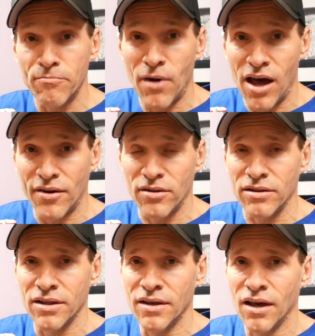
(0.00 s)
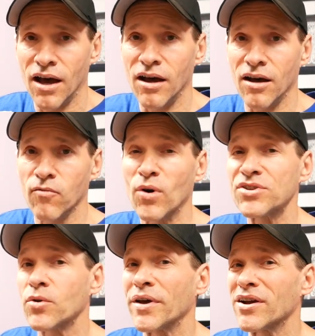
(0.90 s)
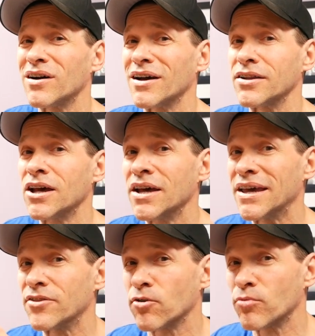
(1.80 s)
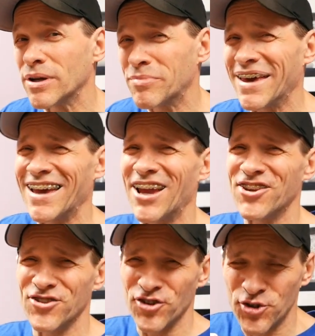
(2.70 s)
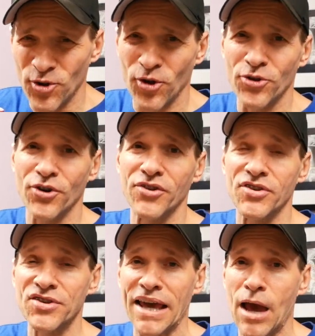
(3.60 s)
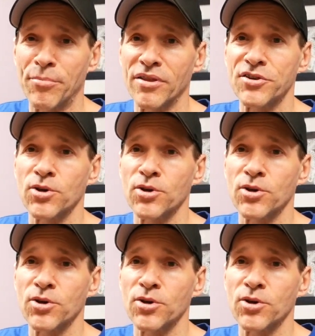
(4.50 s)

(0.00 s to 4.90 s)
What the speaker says: model of what's going on in the rib cage and the shoulder and the scapula.